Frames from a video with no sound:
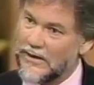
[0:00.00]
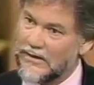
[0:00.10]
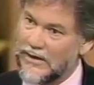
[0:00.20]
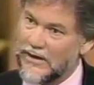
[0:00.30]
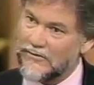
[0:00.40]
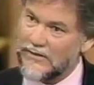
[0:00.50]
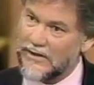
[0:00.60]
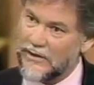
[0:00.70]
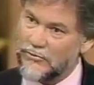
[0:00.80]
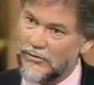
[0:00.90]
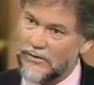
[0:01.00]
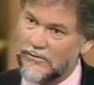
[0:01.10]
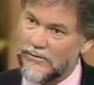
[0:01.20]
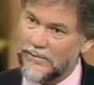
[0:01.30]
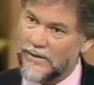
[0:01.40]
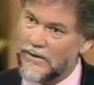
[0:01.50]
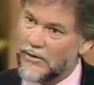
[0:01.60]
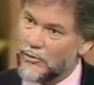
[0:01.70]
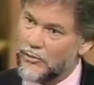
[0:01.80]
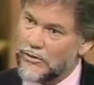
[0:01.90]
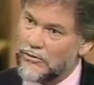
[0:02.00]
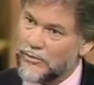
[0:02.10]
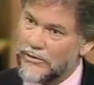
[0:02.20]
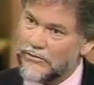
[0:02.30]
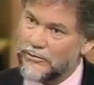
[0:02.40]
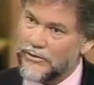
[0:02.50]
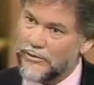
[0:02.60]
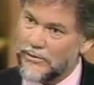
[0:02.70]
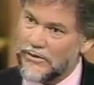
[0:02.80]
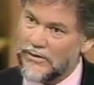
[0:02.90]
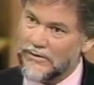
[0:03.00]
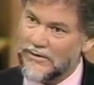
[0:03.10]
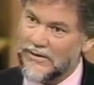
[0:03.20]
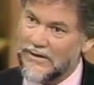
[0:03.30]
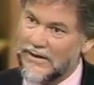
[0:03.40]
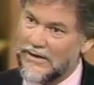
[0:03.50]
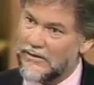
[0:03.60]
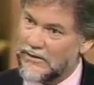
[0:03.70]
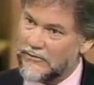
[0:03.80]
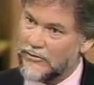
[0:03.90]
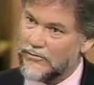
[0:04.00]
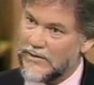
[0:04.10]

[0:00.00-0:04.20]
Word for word: and ask a cab driver, what did you want to do when you were young? And he'll give you a